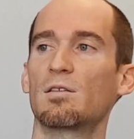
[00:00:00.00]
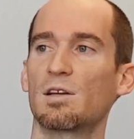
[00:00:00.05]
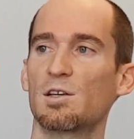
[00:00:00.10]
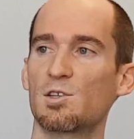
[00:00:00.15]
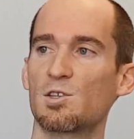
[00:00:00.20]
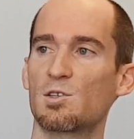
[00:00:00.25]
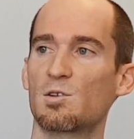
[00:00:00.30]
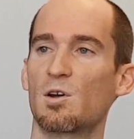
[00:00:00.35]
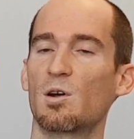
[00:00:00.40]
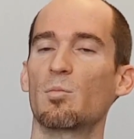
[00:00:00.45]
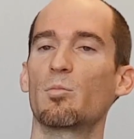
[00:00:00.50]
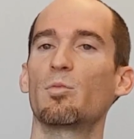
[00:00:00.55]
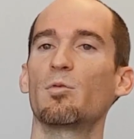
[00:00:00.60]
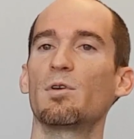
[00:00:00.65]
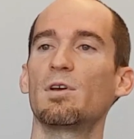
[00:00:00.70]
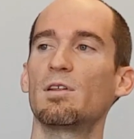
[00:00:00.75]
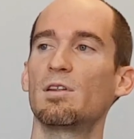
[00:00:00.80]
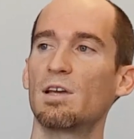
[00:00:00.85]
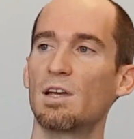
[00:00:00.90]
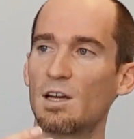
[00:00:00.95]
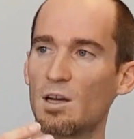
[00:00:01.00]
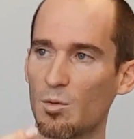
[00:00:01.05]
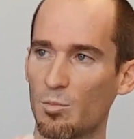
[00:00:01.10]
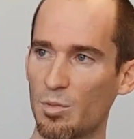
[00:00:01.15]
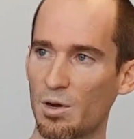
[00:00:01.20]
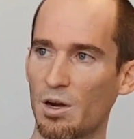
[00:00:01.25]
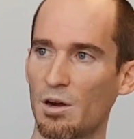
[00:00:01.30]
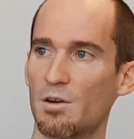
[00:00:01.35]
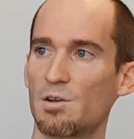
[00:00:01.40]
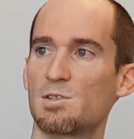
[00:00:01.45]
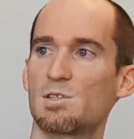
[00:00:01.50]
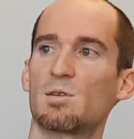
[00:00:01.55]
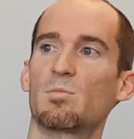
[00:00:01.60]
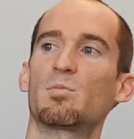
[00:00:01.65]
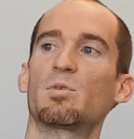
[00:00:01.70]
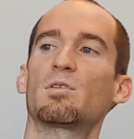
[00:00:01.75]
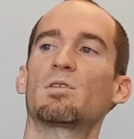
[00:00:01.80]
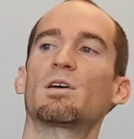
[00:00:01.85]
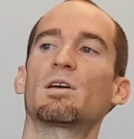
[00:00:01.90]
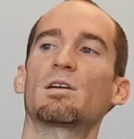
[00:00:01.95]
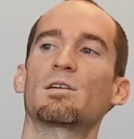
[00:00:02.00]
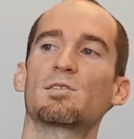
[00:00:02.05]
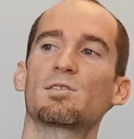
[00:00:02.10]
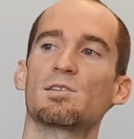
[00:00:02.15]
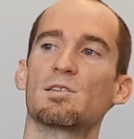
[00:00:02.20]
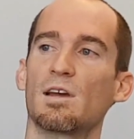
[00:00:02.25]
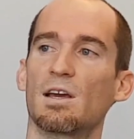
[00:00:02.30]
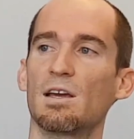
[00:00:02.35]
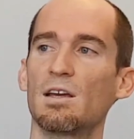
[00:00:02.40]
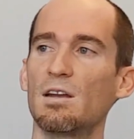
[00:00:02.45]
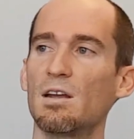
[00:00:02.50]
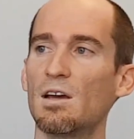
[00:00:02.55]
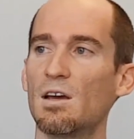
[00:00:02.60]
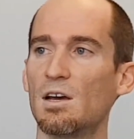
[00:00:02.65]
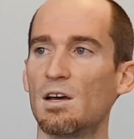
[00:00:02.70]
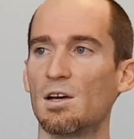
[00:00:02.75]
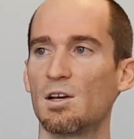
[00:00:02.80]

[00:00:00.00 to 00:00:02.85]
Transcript: Let's start breathing in a parasympathetic state,